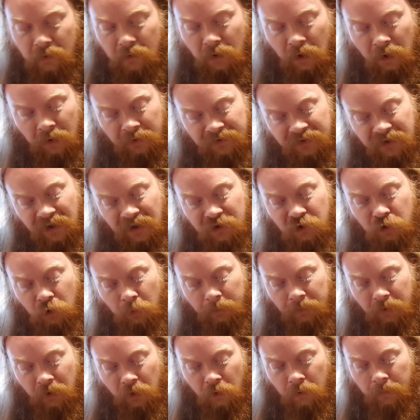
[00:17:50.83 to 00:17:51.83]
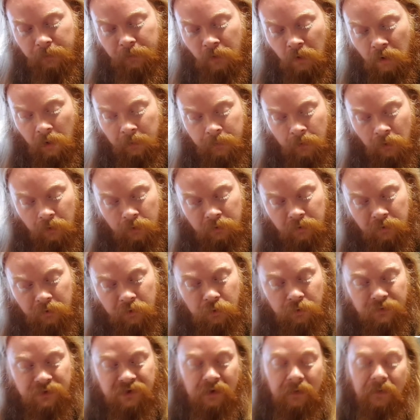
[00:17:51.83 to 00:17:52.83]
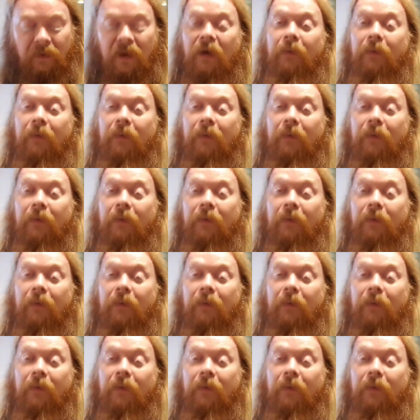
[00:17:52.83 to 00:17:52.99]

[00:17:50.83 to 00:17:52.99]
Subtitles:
I'd say jump cut, but I'm not going to cut it.